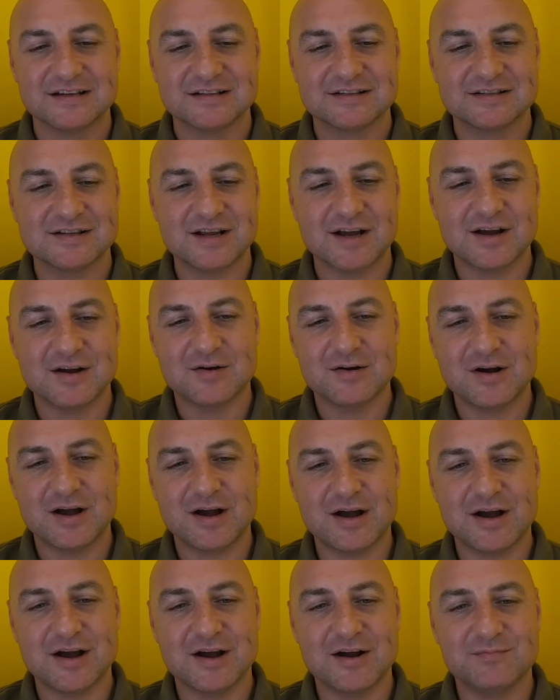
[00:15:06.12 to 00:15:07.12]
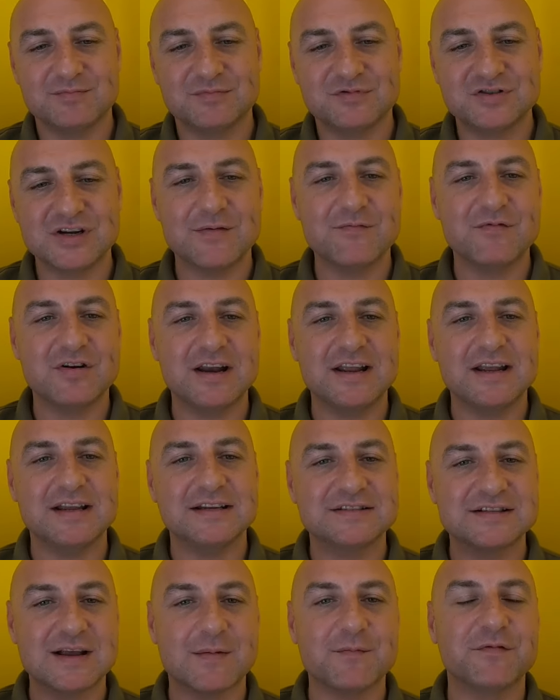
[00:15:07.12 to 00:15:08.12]
So
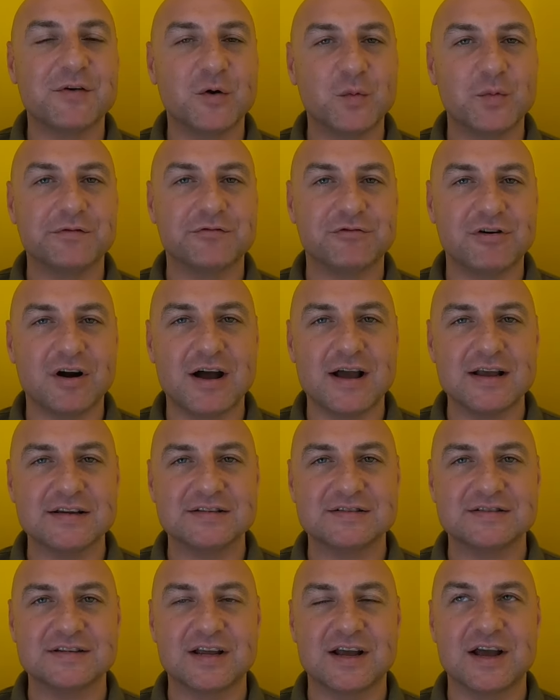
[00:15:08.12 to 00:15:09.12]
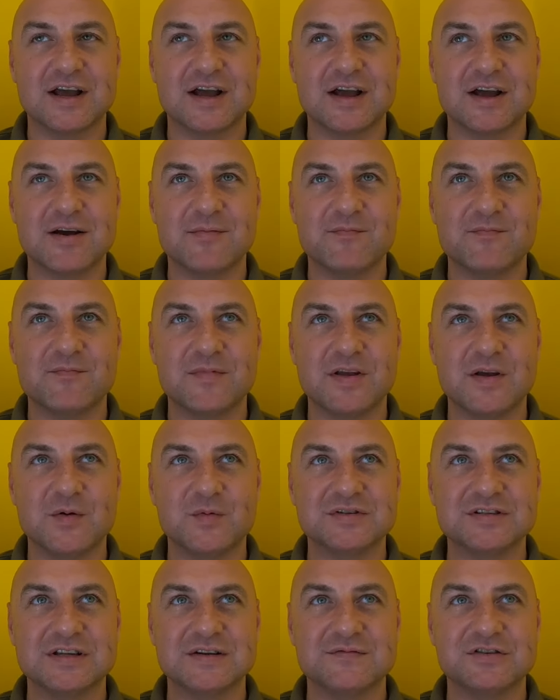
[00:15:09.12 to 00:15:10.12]
generally something with rice. It
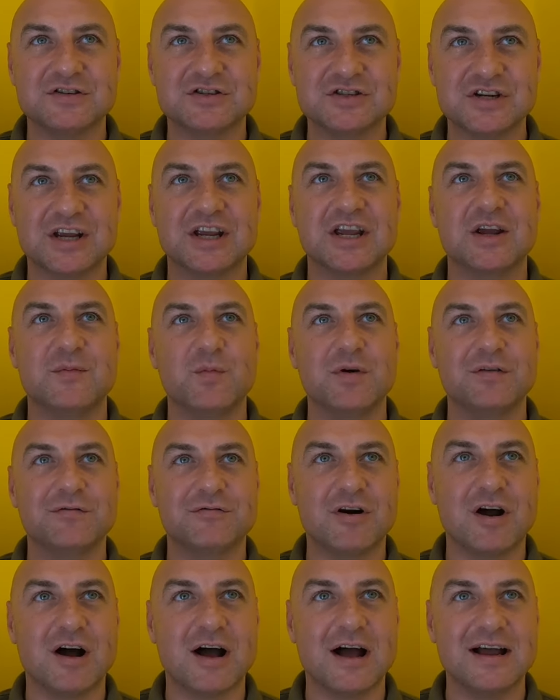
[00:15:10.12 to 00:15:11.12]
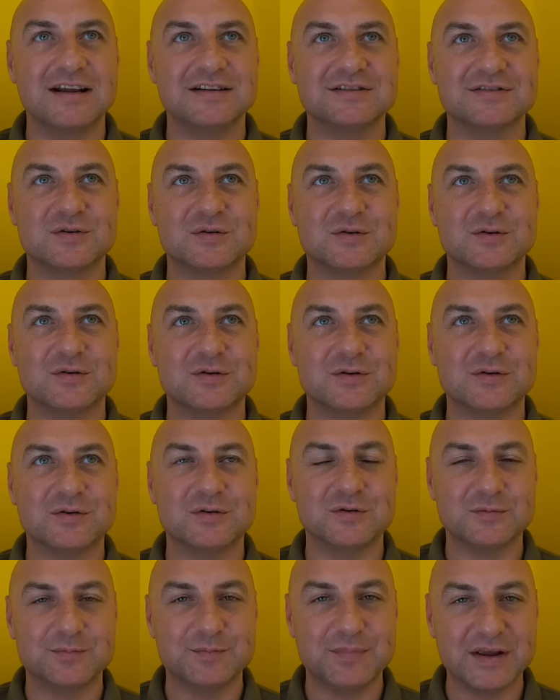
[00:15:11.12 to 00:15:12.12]
was either chicken with rice
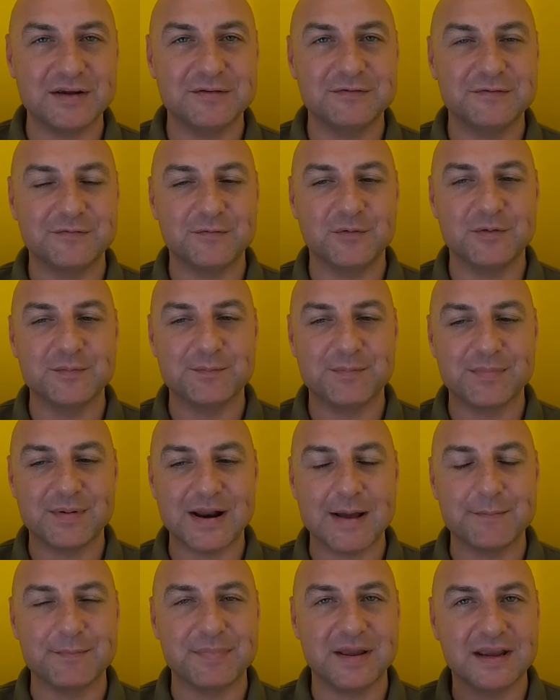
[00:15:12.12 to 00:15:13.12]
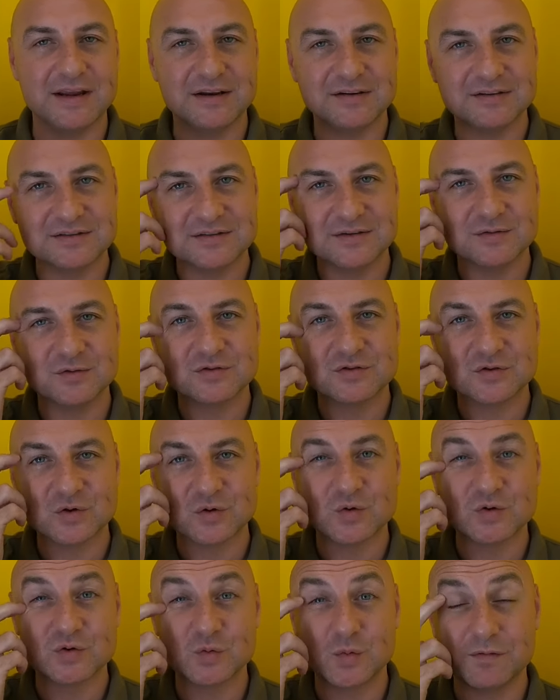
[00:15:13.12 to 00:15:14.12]
or beef with black bean
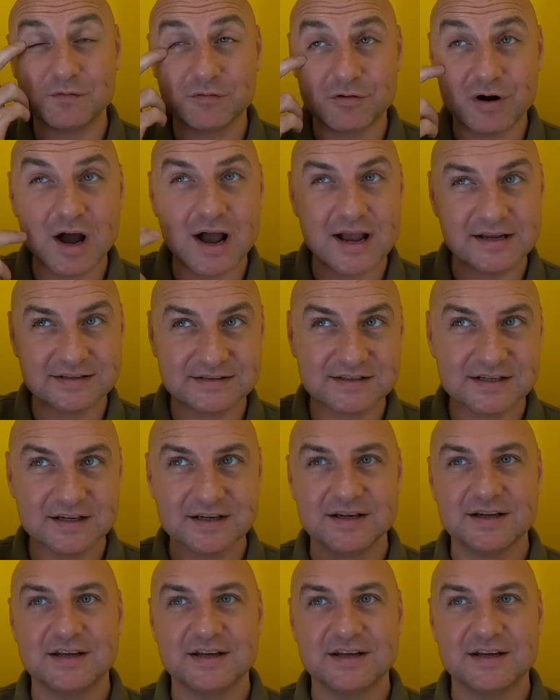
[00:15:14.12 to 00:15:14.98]
sauce with rice